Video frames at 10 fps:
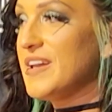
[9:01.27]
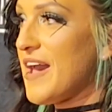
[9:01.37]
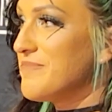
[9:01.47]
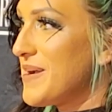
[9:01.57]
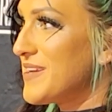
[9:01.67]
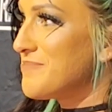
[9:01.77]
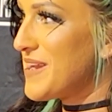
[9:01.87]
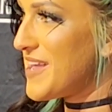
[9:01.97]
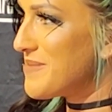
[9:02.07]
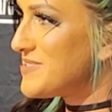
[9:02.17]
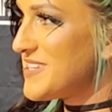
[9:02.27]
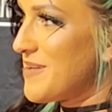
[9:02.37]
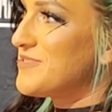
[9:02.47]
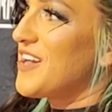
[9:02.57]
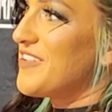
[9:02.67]
have my name
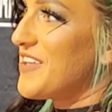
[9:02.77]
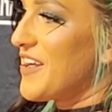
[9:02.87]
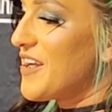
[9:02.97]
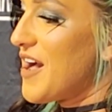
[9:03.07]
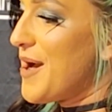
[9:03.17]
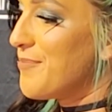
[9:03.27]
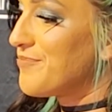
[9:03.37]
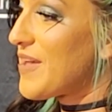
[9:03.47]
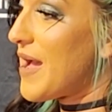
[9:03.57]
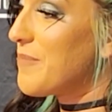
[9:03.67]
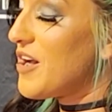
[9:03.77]
stamped on there. I'm